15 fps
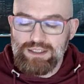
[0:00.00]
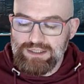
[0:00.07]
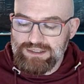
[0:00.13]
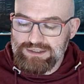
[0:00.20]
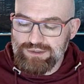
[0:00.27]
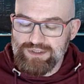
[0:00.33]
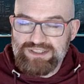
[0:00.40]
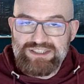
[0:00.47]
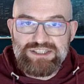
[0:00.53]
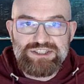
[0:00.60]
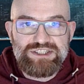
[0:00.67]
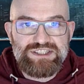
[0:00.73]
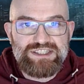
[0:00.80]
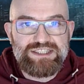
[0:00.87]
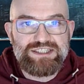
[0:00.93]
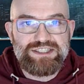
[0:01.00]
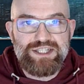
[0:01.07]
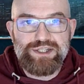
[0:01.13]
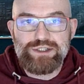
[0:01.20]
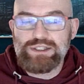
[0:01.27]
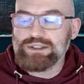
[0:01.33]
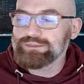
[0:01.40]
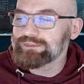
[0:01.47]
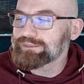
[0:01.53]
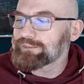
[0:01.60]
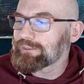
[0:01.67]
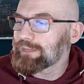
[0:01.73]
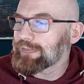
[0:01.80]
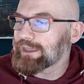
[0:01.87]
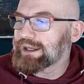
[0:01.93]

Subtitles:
So the Sygygy is here,